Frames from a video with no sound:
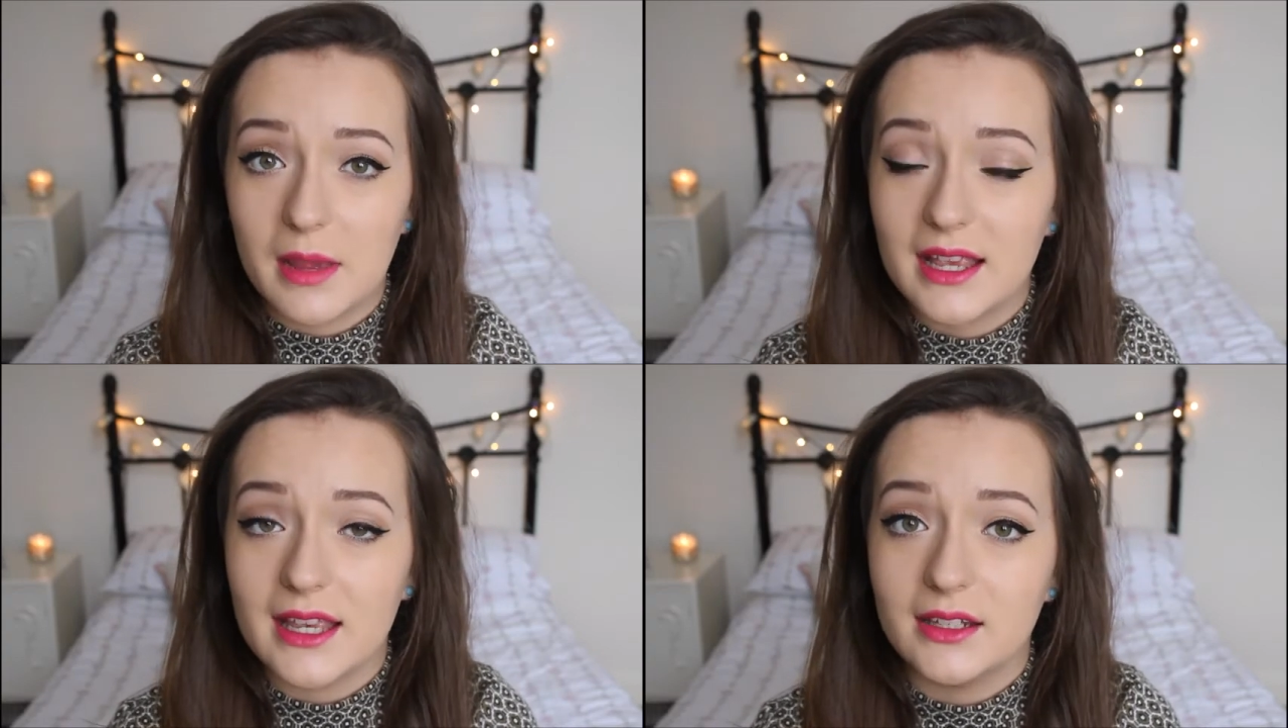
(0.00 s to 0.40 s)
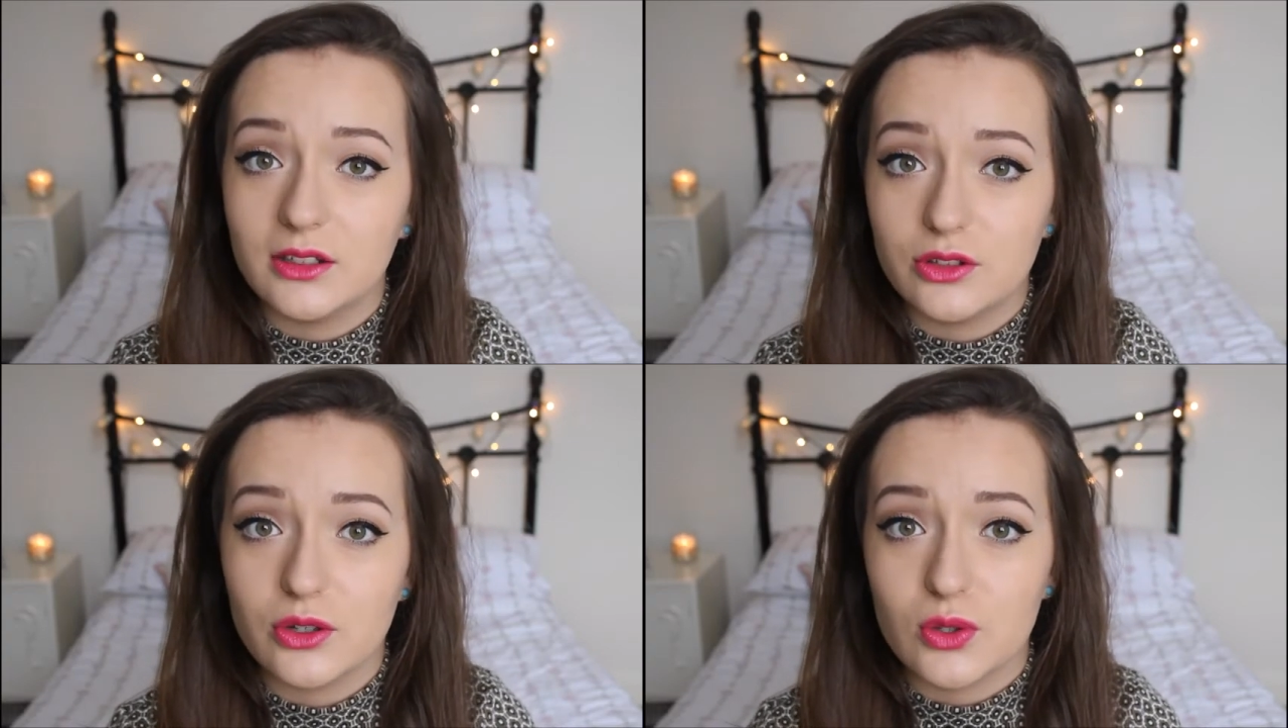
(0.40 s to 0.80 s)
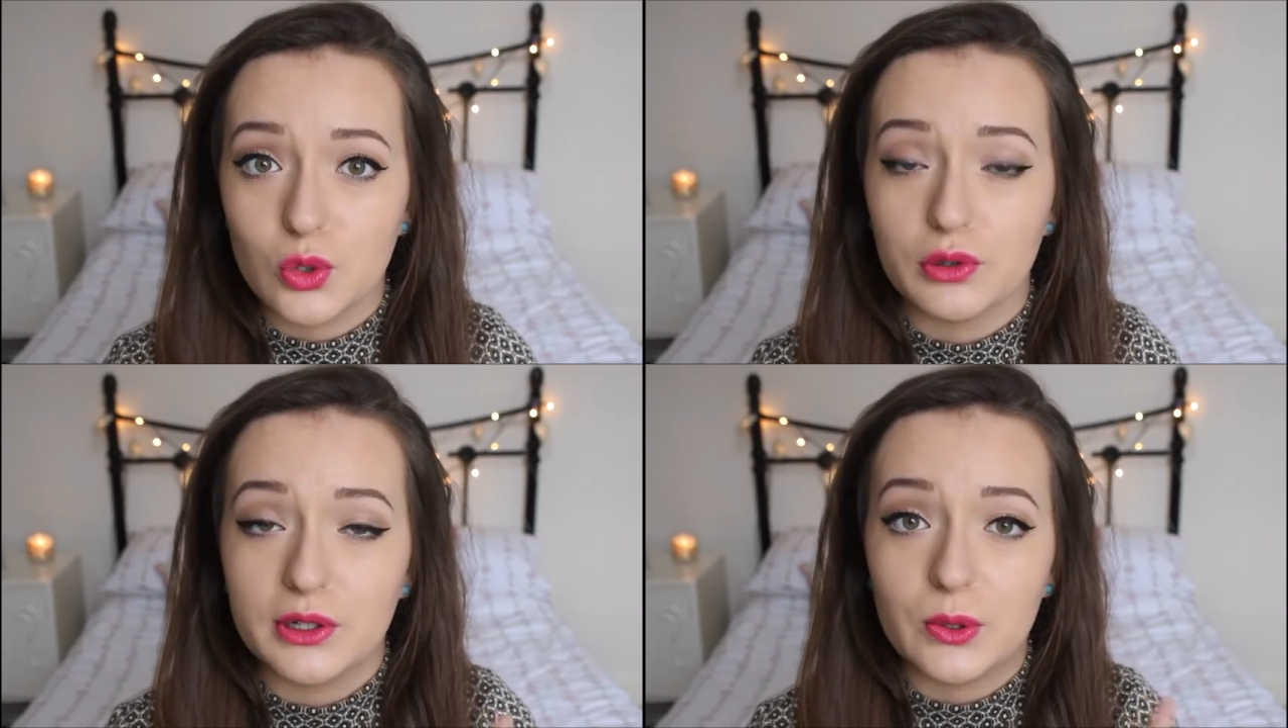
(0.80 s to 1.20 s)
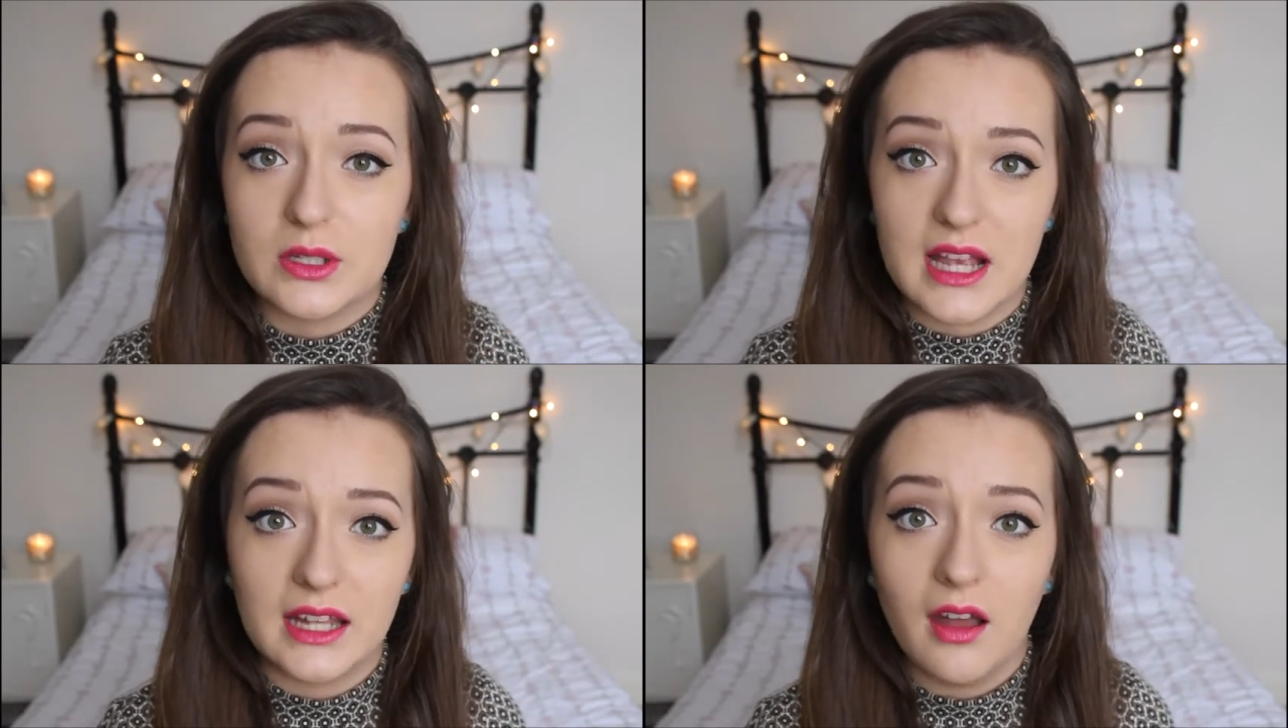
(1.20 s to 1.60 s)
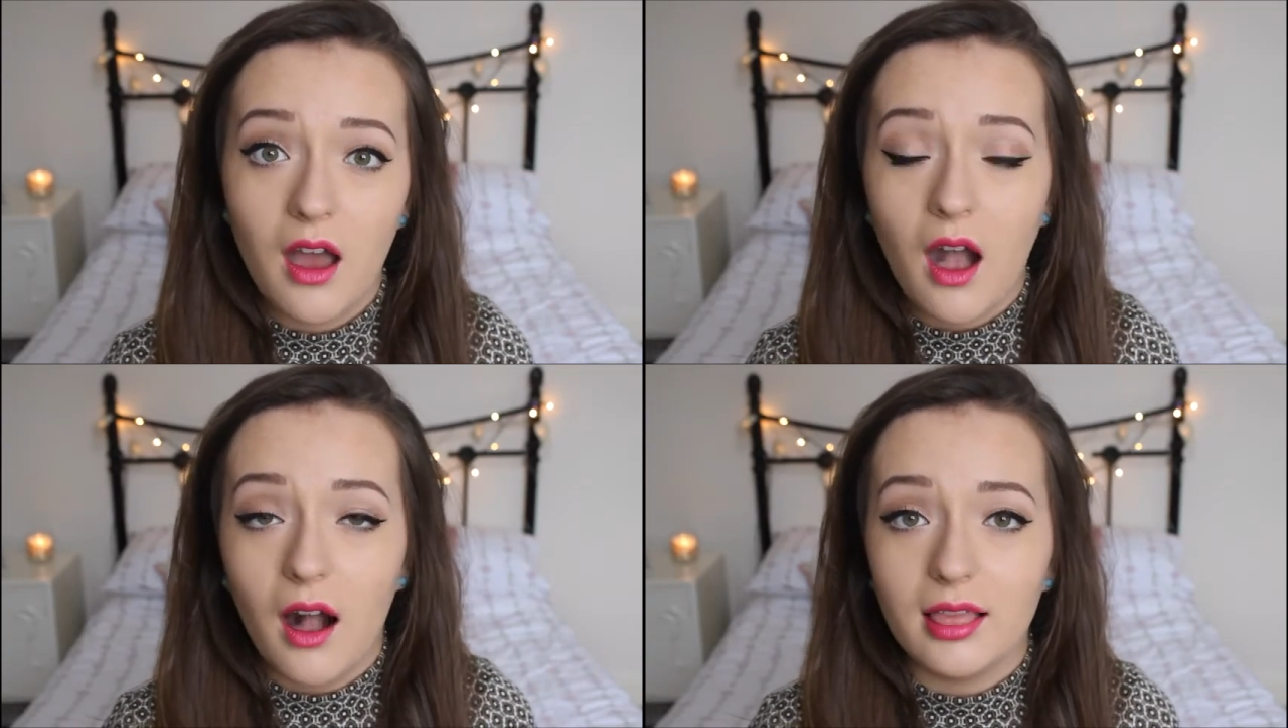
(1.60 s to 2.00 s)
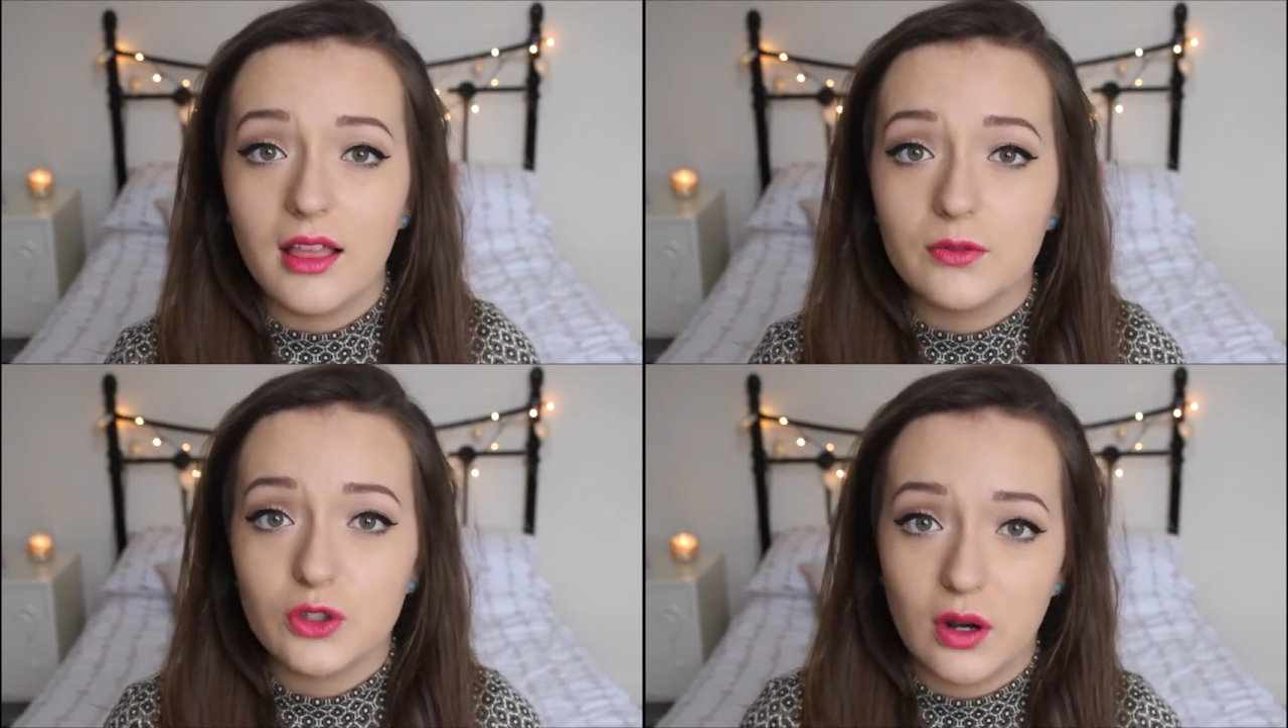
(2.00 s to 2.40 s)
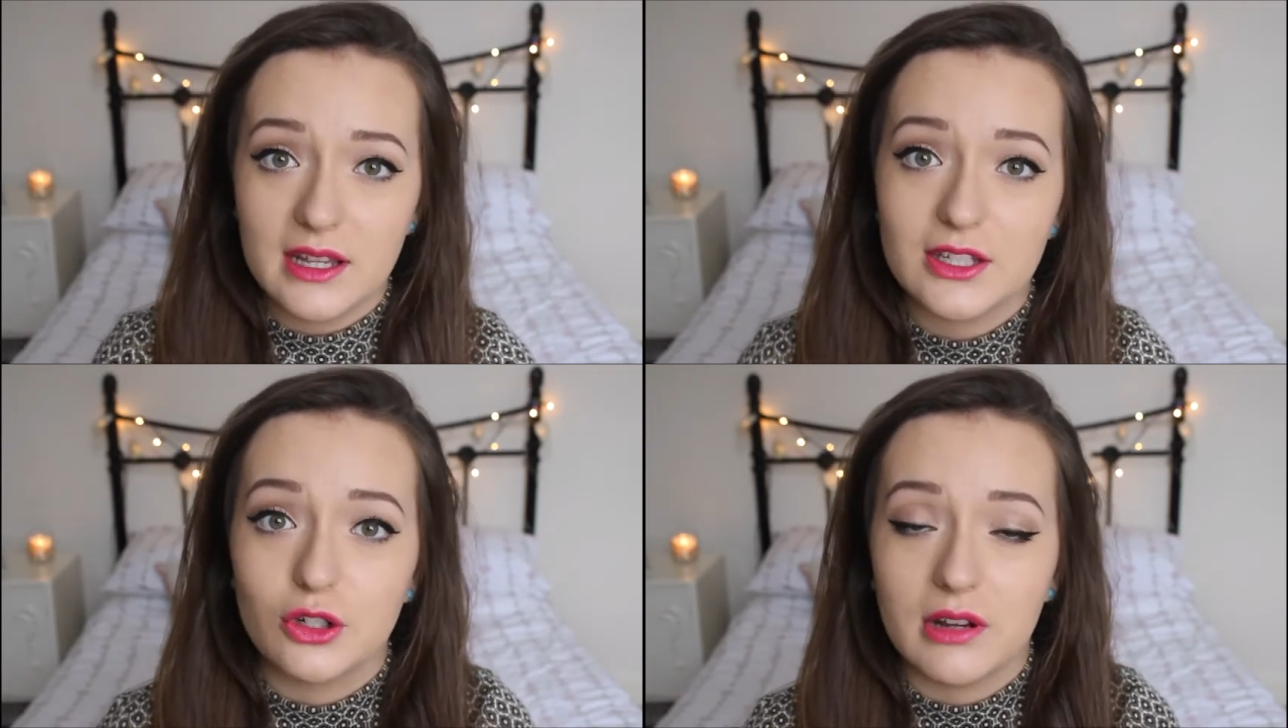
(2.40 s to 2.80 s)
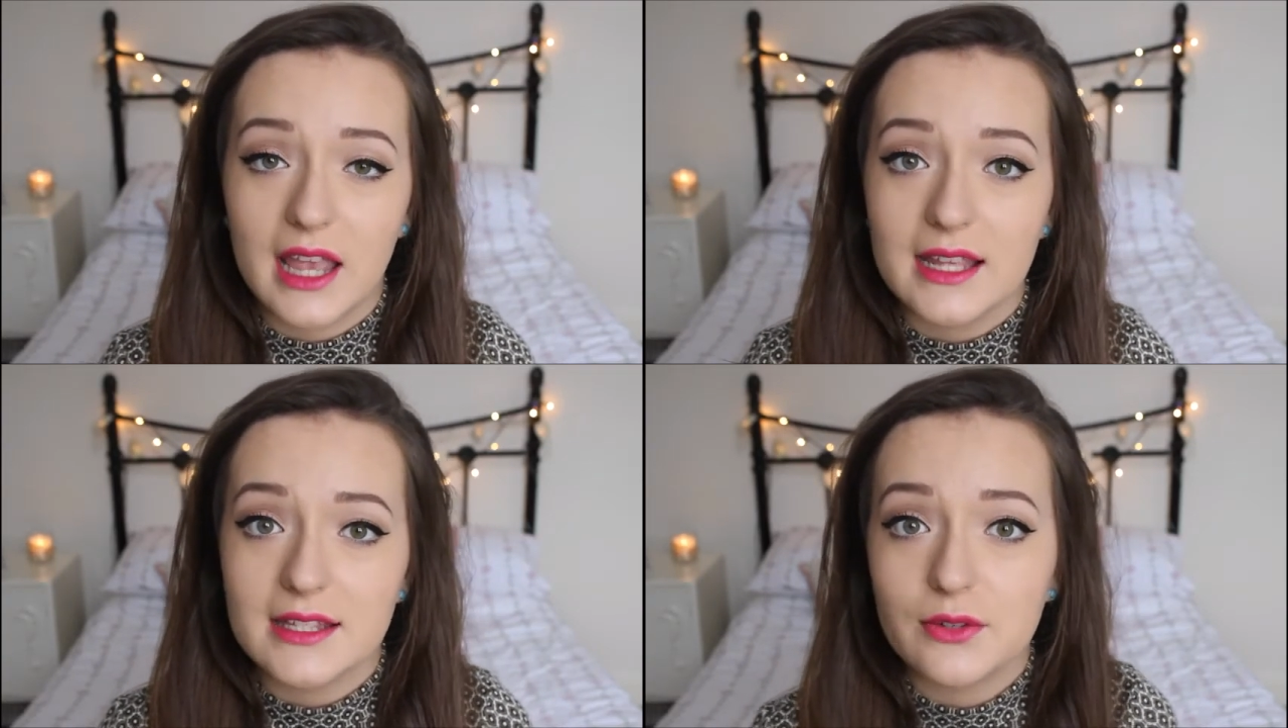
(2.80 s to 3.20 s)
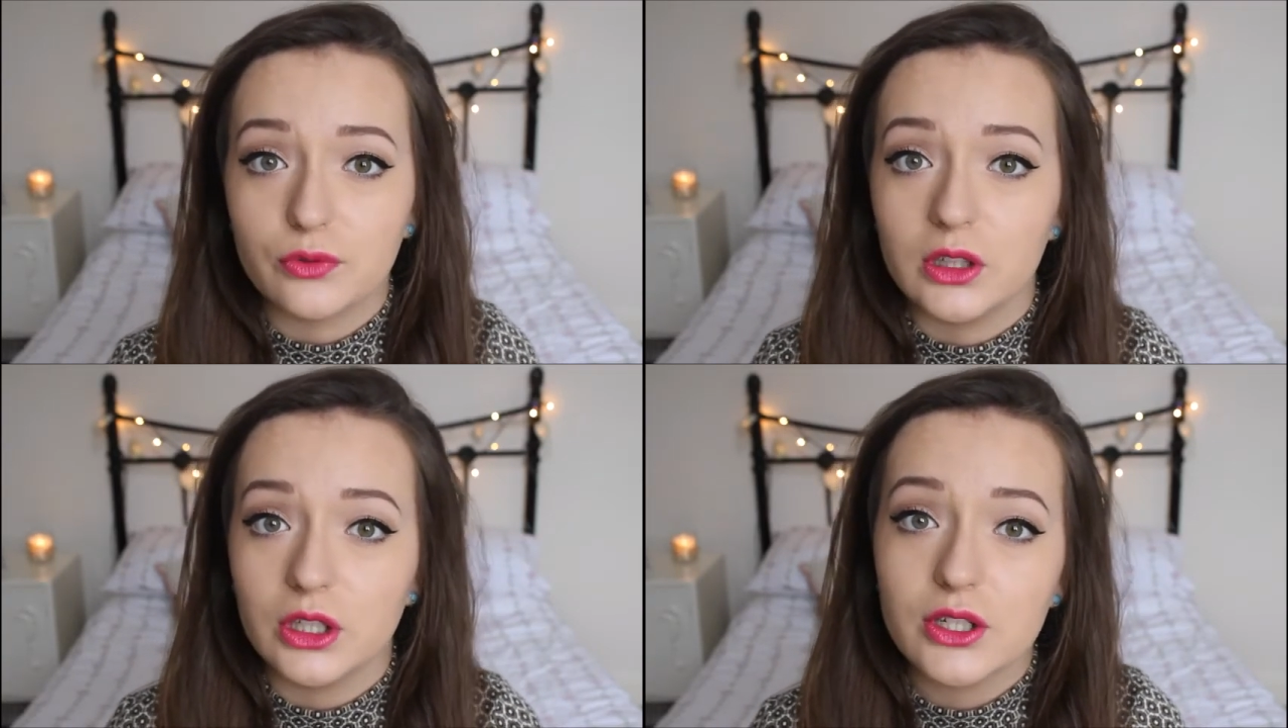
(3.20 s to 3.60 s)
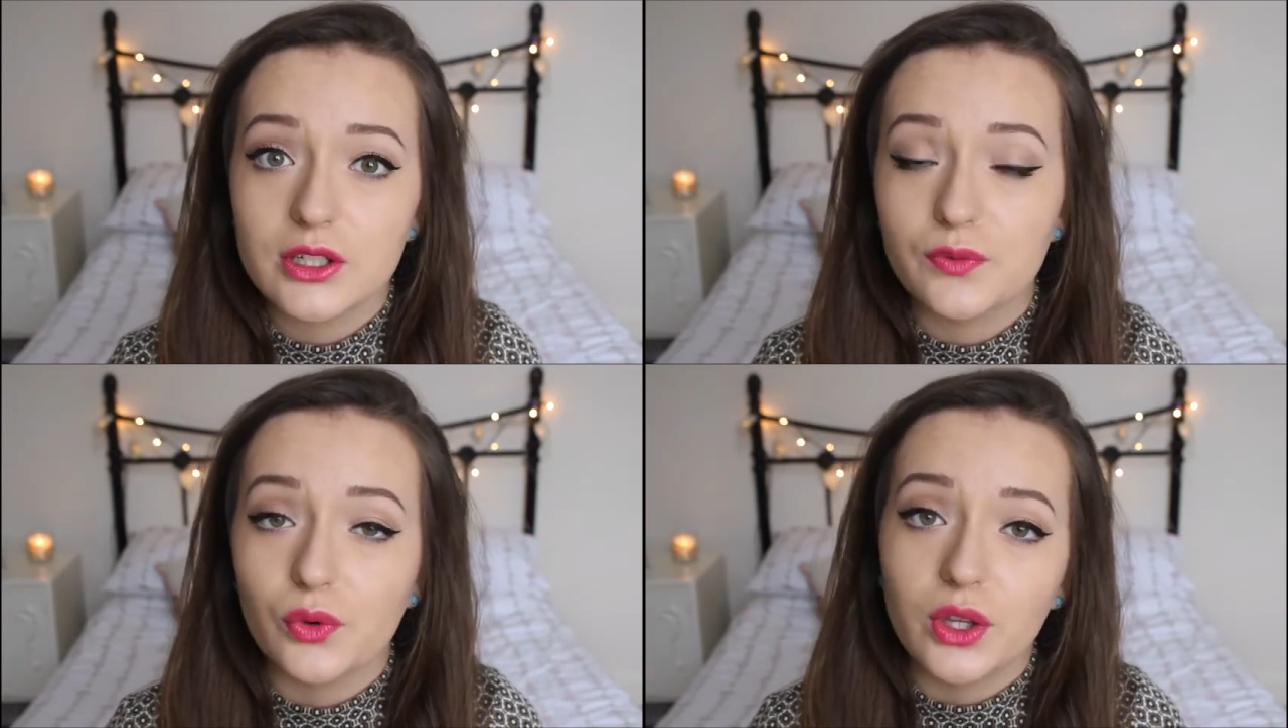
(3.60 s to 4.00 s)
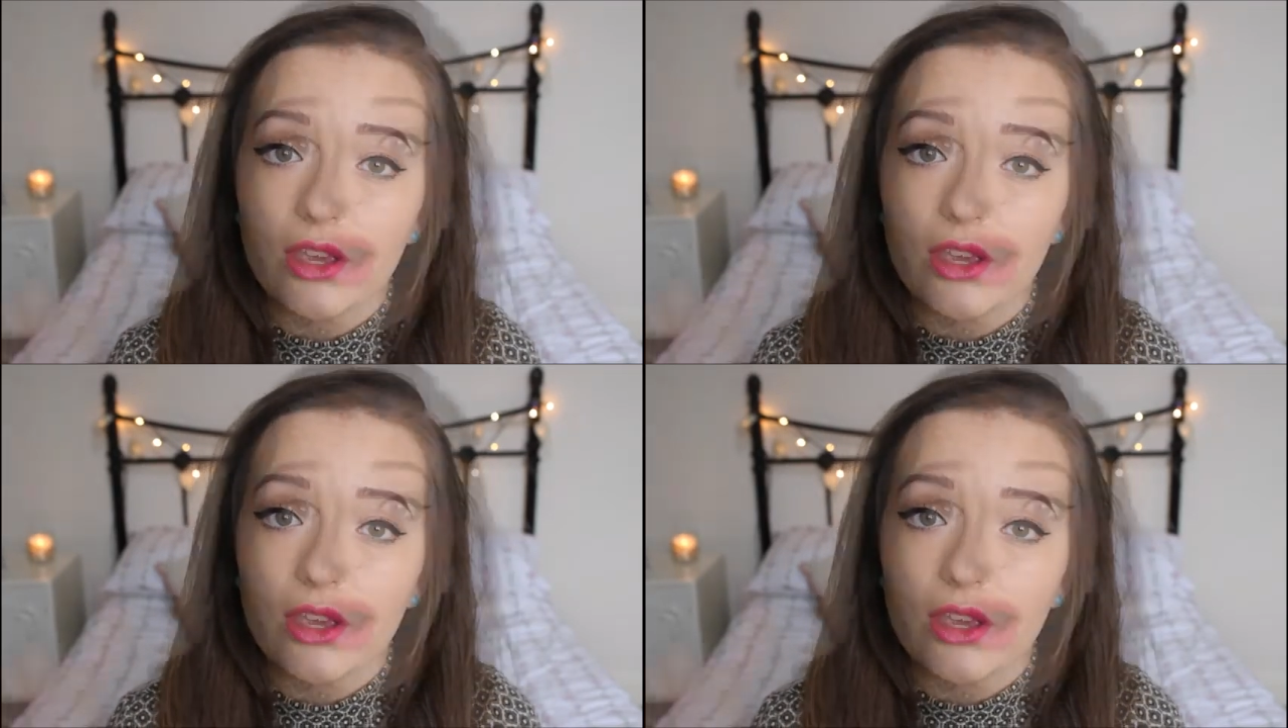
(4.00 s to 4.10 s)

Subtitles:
making tutorials and I love trying to create different looks for you.